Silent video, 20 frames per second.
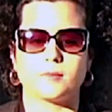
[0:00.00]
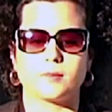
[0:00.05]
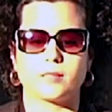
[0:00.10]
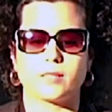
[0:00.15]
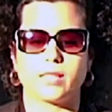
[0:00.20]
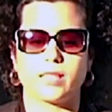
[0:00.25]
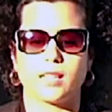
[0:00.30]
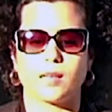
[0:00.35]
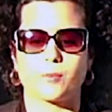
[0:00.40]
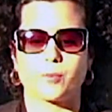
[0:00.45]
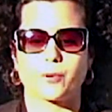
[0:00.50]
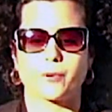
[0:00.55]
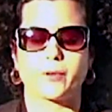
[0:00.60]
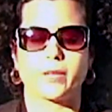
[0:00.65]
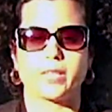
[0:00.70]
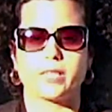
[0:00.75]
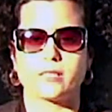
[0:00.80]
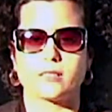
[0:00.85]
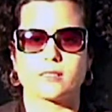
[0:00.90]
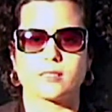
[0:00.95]

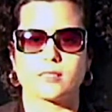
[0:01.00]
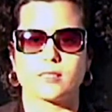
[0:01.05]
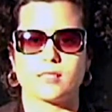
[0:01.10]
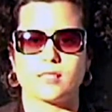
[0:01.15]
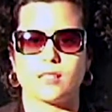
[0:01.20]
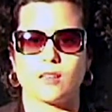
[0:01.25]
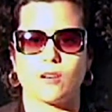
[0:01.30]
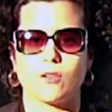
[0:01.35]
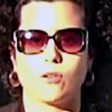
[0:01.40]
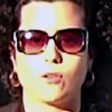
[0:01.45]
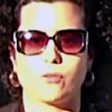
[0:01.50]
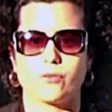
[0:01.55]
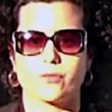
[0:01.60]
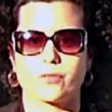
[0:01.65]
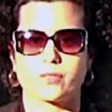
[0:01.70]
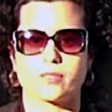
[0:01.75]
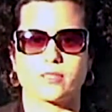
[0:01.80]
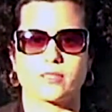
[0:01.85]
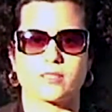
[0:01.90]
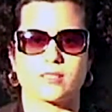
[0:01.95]
elaborate
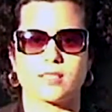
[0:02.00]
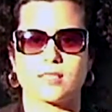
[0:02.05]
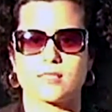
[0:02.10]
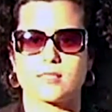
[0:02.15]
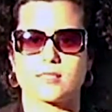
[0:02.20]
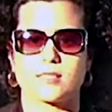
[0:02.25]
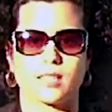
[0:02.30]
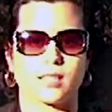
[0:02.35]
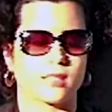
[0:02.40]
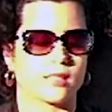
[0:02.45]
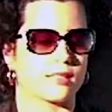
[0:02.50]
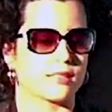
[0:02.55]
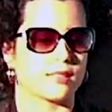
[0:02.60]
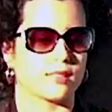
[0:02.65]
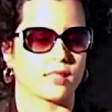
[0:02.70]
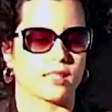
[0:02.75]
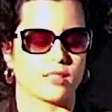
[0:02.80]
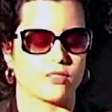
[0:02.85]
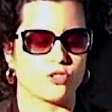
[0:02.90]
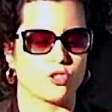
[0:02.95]
over these 10 seconds. He
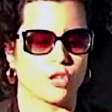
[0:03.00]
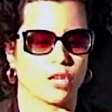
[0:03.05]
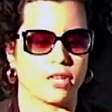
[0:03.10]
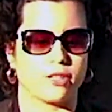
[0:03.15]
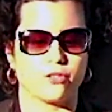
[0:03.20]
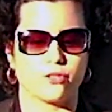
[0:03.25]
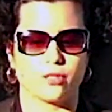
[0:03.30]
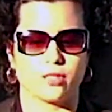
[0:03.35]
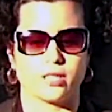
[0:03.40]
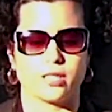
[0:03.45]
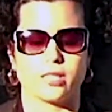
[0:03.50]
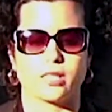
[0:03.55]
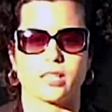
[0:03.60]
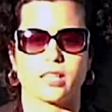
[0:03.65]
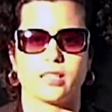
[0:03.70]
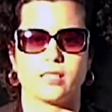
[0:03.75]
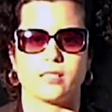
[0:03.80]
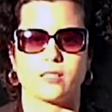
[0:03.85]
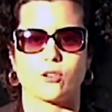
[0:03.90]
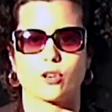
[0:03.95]
can change it, he
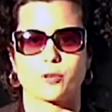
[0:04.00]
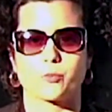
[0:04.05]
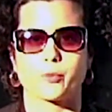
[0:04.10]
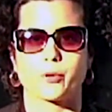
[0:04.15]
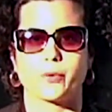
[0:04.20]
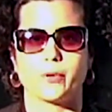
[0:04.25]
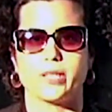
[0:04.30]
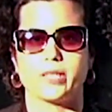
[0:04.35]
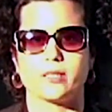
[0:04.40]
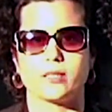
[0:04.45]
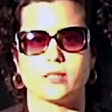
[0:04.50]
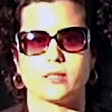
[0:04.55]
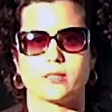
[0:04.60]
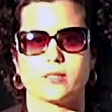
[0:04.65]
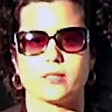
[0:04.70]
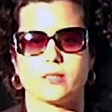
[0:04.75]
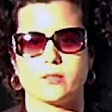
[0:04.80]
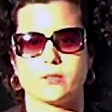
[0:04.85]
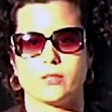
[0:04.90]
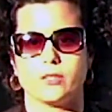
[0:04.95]
can incorporate
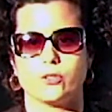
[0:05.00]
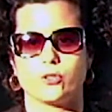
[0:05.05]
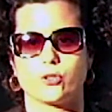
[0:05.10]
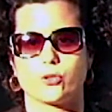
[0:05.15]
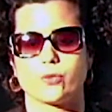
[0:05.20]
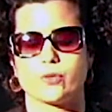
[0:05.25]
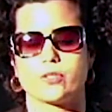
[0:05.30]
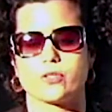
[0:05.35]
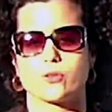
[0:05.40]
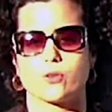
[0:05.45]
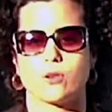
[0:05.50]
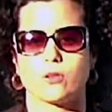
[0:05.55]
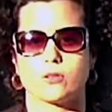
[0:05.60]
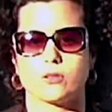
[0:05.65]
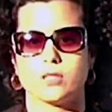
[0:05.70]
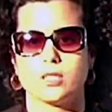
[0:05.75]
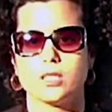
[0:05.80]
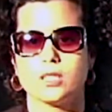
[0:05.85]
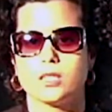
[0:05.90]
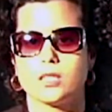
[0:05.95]
into his
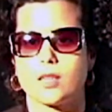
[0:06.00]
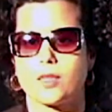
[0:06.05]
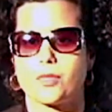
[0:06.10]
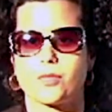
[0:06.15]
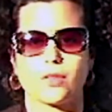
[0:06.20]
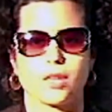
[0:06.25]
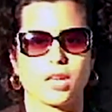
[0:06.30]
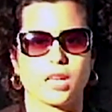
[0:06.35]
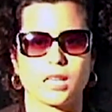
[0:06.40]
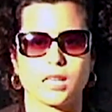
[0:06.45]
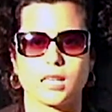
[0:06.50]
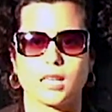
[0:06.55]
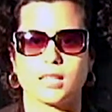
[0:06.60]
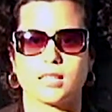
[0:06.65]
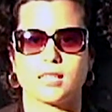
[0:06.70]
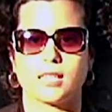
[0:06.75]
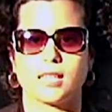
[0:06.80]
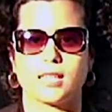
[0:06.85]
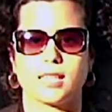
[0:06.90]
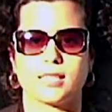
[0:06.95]
own thing,
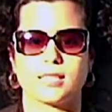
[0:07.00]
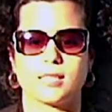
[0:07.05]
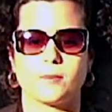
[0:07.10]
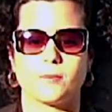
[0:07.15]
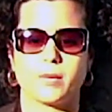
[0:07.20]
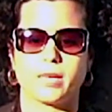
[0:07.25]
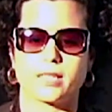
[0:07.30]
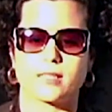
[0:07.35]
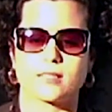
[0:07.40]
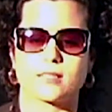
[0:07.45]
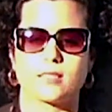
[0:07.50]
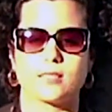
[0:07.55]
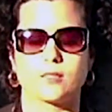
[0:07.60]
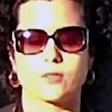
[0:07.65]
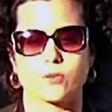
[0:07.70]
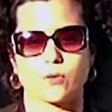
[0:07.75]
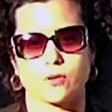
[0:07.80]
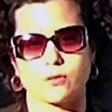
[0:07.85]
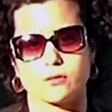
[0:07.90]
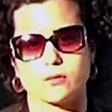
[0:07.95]
and then he makes
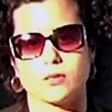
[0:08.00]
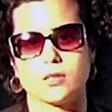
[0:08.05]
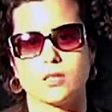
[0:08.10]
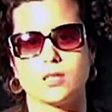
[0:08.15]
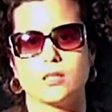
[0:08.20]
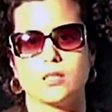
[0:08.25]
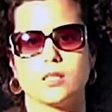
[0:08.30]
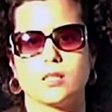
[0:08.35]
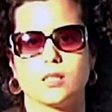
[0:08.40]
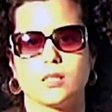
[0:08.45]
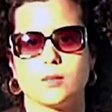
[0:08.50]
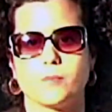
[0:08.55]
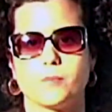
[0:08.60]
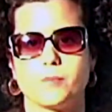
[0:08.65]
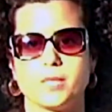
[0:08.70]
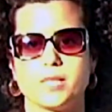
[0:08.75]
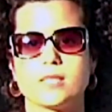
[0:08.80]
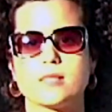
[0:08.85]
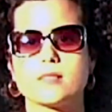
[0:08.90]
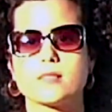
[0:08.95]
his own
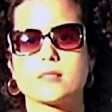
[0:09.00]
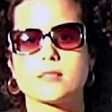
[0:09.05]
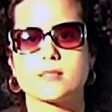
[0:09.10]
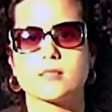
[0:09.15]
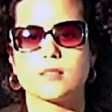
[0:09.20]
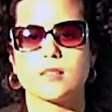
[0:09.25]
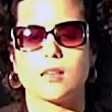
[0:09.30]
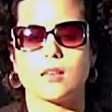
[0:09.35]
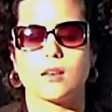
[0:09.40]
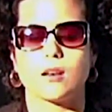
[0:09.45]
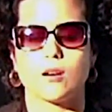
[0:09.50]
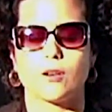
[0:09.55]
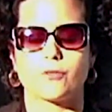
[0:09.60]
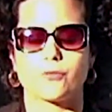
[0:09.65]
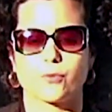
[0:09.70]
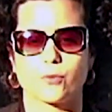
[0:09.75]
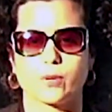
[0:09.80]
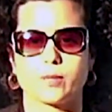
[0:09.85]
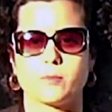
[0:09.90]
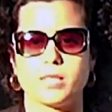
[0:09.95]
piece
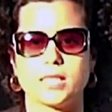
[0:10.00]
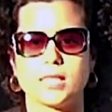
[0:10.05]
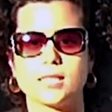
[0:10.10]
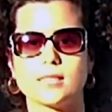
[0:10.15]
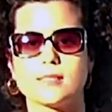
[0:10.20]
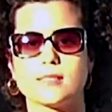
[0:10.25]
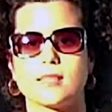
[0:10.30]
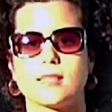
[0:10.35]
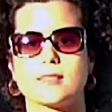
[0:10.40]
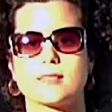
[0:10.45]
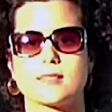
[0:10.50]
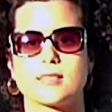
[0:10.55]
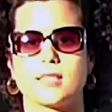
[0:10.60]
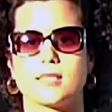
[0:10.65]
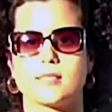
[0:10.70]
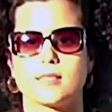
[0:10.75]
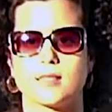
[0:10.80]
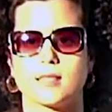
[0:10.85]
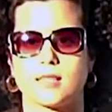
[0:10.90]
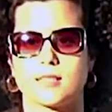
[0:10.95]
of 1 minute and
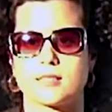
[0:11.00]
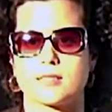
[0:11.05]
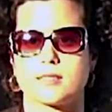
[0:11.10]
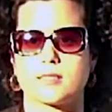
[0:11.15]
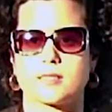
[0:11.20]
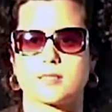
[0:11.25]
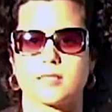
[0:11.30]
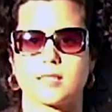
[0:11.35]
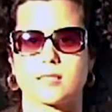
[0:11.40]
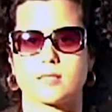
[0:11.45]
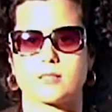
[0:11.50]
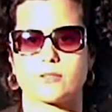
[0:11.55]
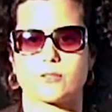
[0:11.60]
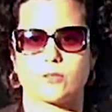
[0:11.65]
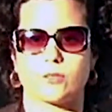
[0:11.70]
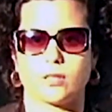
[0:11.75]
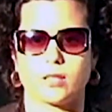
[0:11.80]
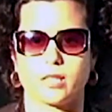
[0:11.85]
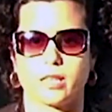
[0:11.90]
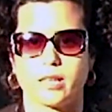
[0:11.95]
send the last 10 seconds to
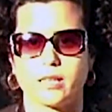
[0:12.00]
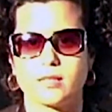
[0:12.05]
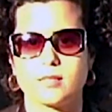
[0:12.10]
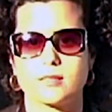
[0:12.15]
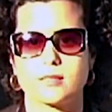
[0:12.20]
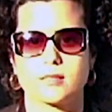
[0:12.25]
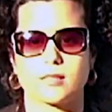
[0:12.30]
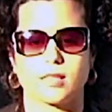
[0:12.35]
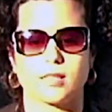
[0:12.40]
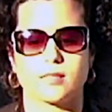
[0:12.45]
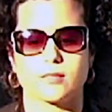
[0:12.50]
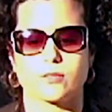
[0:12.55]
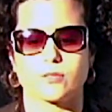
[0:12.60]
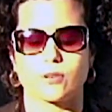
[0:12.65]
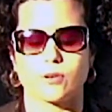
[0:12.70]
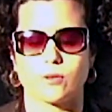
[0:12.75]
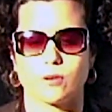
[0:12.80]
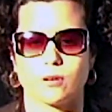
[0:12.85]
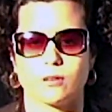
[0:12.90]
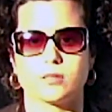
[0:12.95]
the next, and
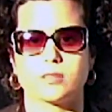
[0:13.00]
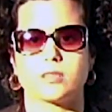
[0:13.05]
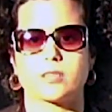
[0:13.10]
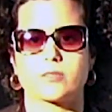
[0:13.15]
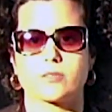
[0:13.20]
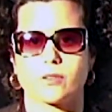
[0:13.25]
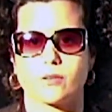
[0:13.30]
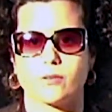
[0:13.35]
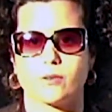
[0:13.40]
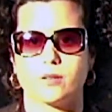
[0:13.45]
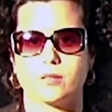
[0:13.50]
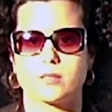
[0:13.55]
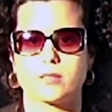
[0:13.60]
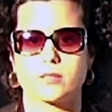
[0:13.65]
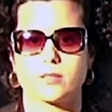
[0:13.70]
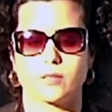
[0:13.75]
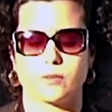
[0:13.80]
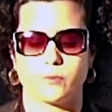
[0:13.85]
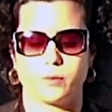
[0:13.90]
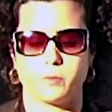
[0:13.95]
so on and so on.
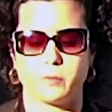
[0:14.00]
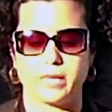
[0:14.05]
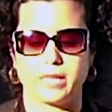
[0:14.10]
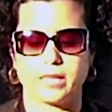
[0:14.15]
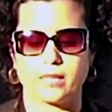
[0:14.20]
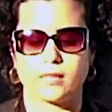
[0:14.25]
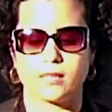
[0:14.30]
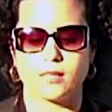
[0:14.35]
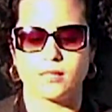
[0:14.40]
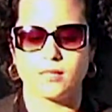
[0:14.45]
So we make,